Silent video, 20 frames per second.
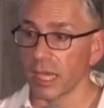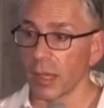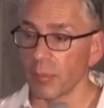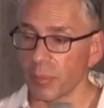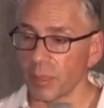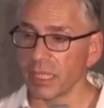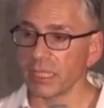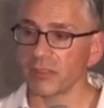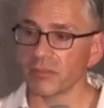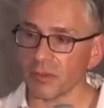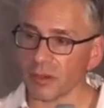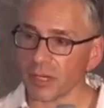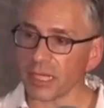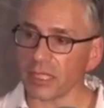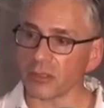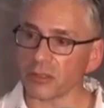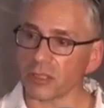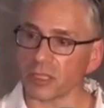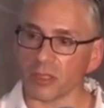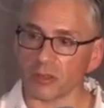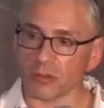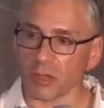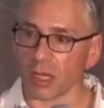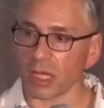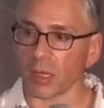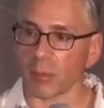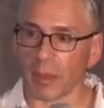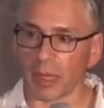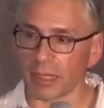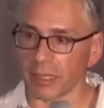But it's very interesting. You
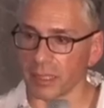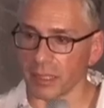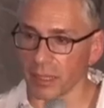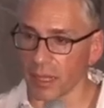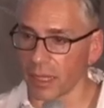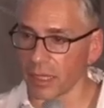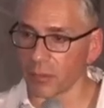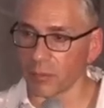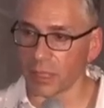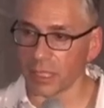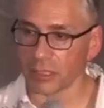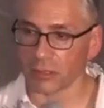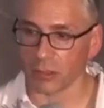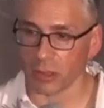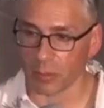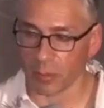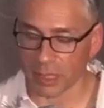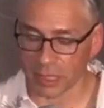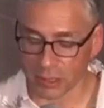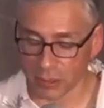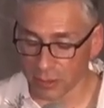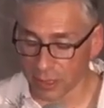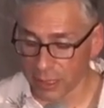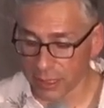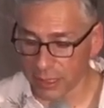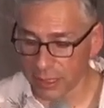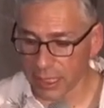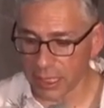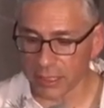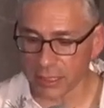talk about an anonymizer and a mixer.
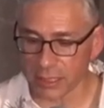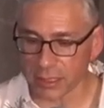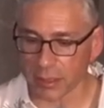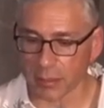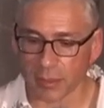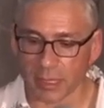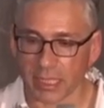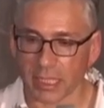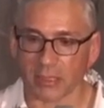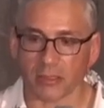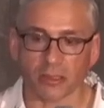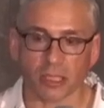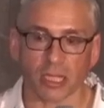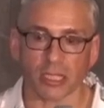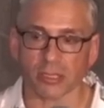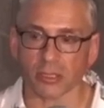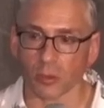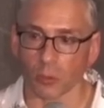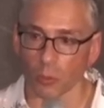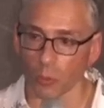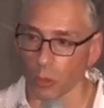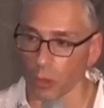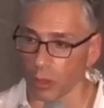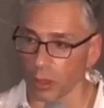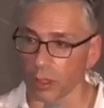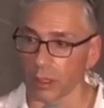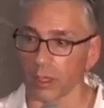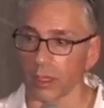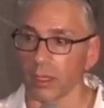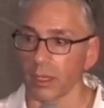This is actually something that doesn't
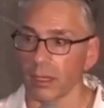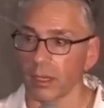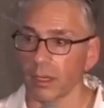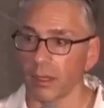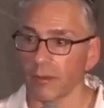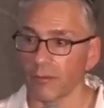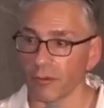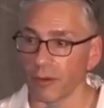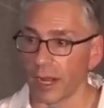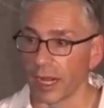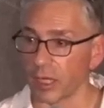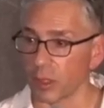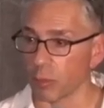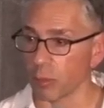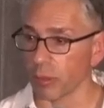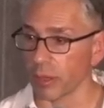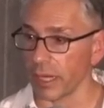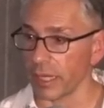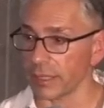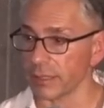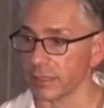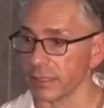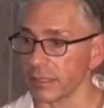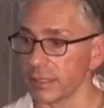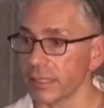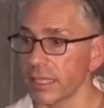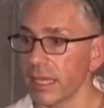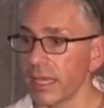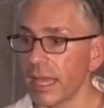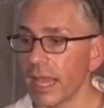work for enterprises.